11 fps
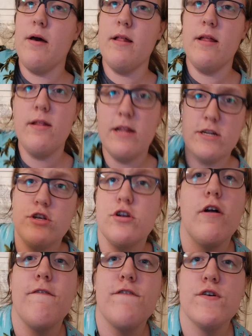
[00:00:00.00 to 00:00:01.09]
let's start
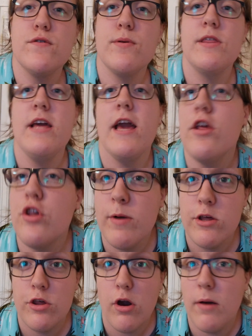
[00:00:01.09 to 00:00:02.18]
off first with the
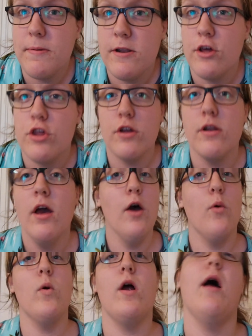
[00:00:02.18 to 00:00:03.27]
HOH competition,
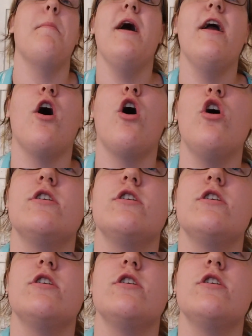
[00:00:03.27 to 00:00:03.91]
where my heart